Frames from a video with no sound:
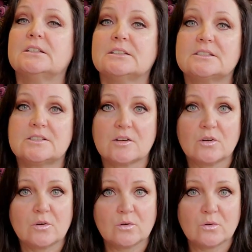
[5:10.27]

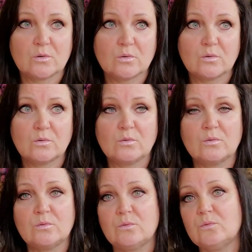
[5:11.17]

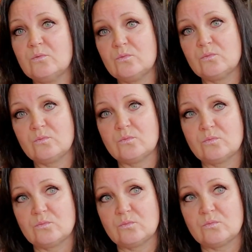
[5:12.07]

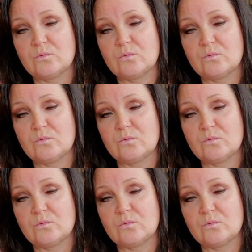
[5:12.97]
So